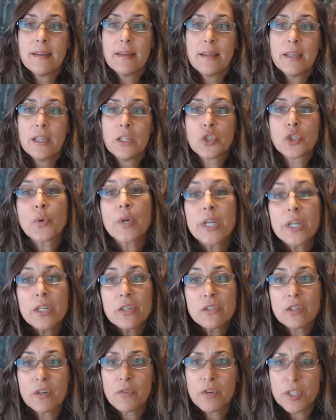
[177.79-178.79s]
it
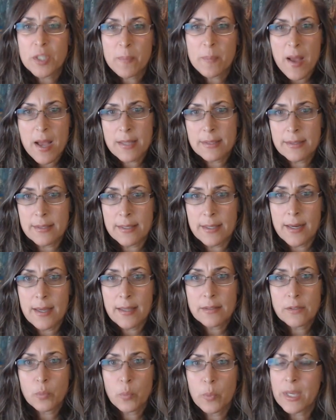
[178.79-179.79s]
triggers a response in
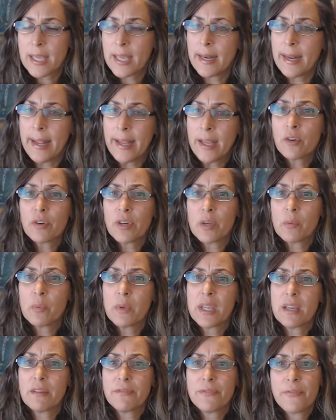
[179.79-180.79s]
us. We get angry, we
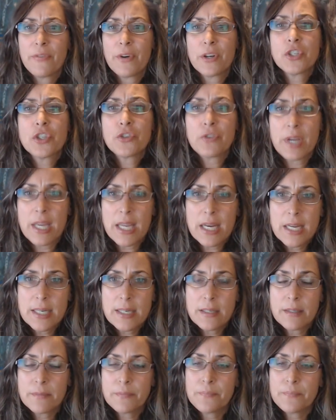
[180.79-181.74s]
get frustrated.